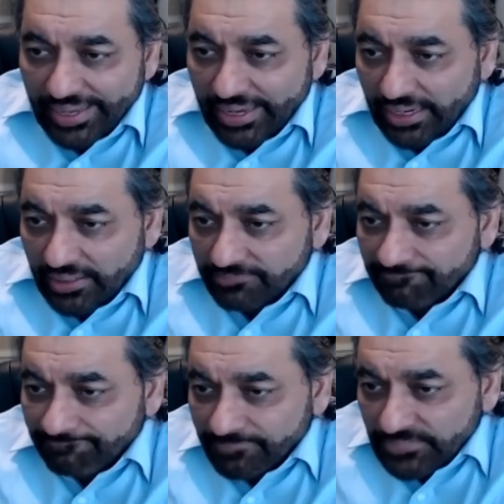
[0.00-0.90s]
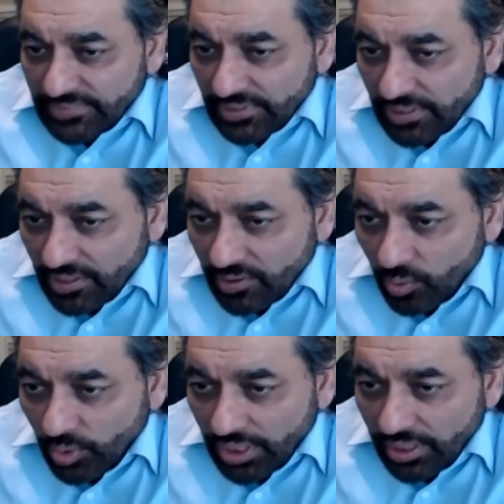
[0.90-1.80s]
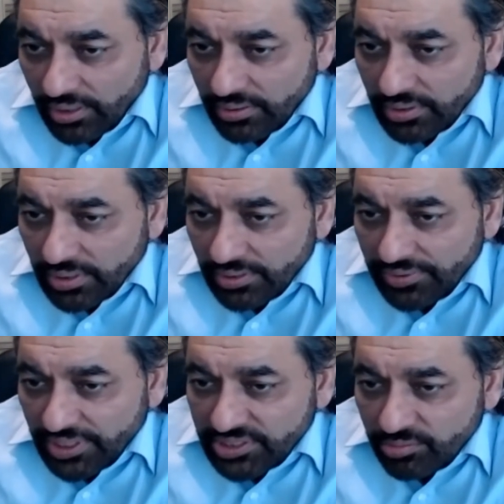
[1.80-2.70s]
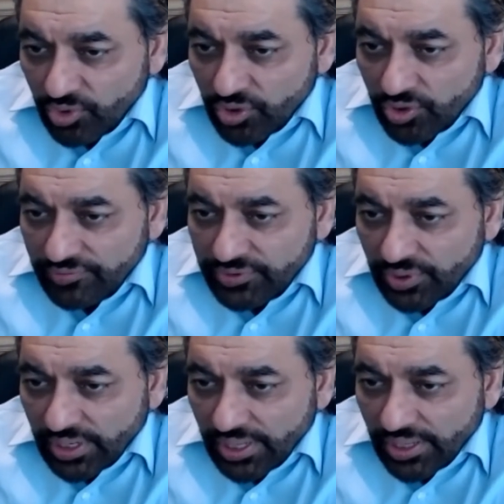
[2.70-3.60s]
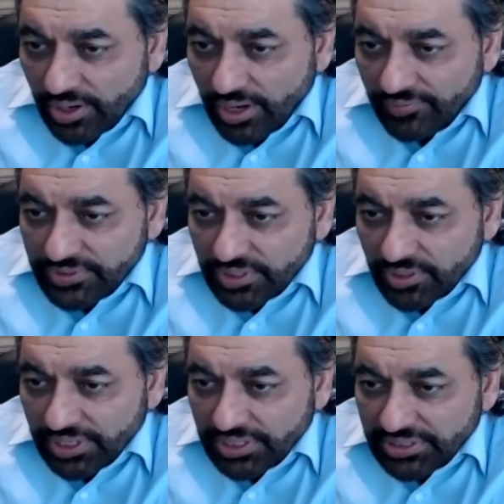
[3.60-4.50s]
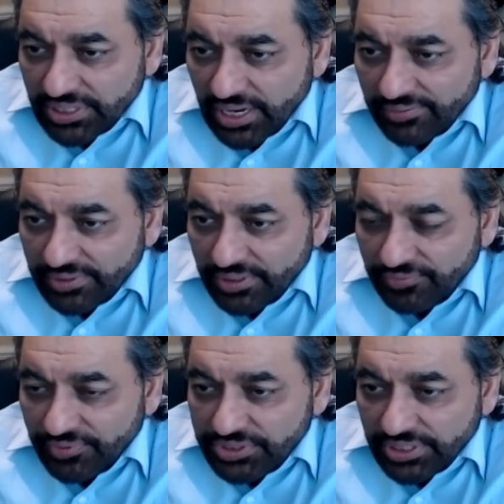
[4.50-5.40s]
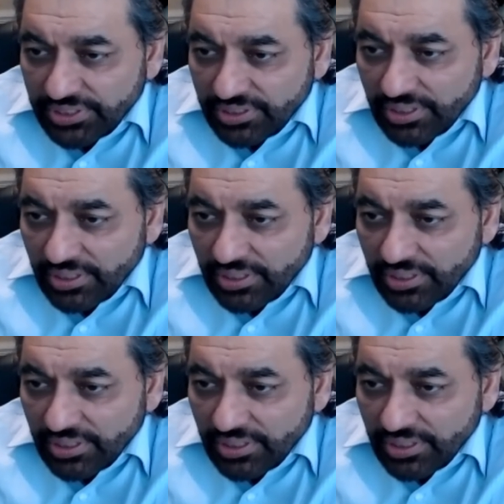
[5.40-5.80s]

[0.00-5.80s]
A? Will this move to another office location have any future